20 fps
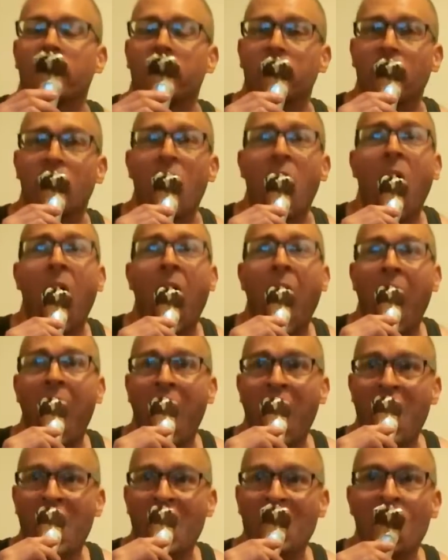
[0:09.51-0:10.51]
today.
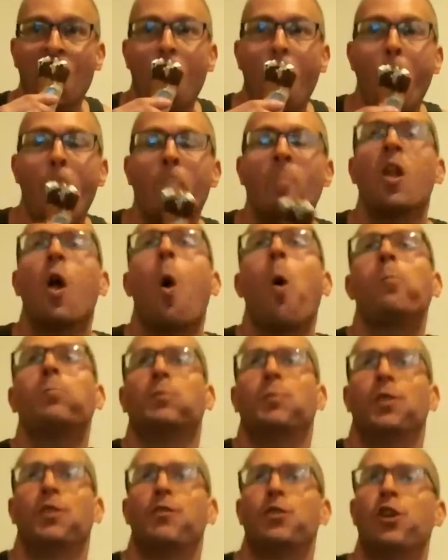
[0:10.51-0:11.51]

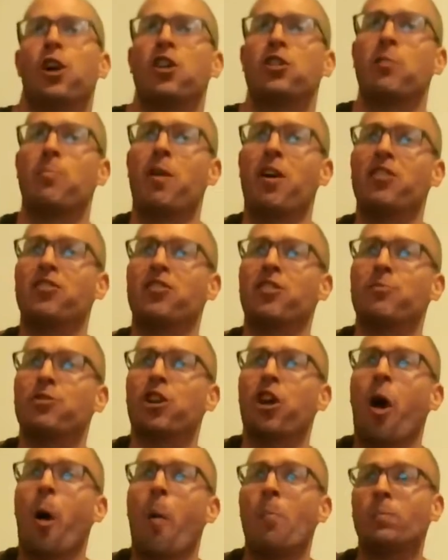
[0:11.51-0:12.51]
Maybe you guys are buy ship
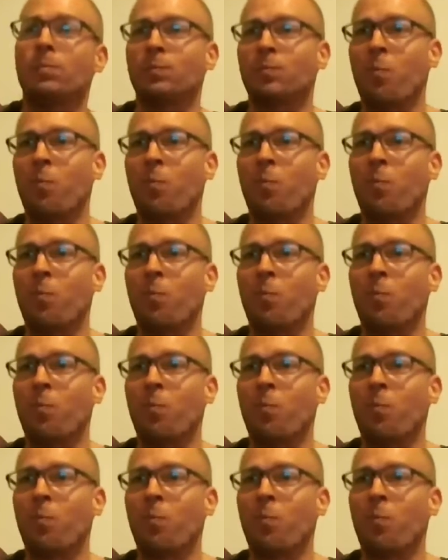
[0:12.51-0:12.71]
shop.